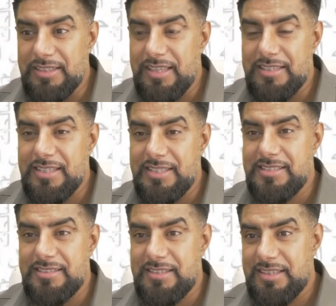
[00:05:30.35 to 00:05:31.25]
This
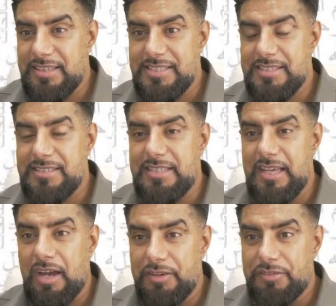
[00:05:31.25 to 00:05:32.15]
is the
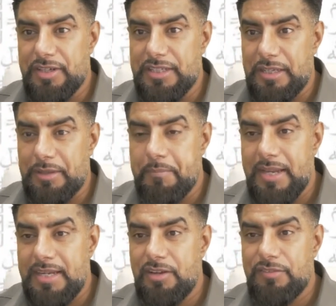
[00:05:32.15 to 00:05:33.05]
irony.
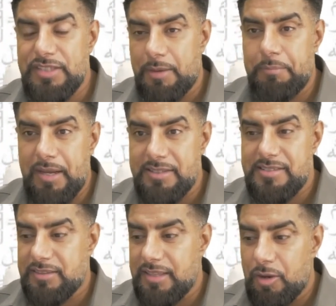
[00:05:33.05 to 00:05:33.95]
Many of the
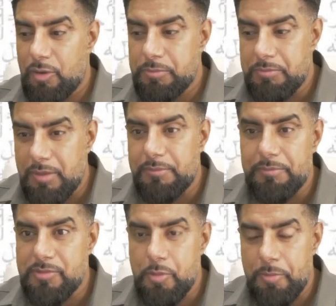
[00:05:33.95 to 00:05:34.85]
Abbasid, their own
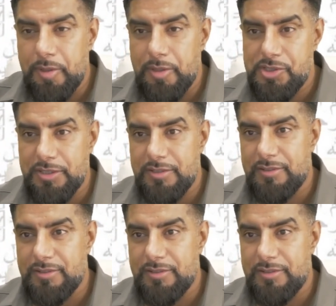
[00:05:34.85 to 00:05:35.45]
mums were Persian.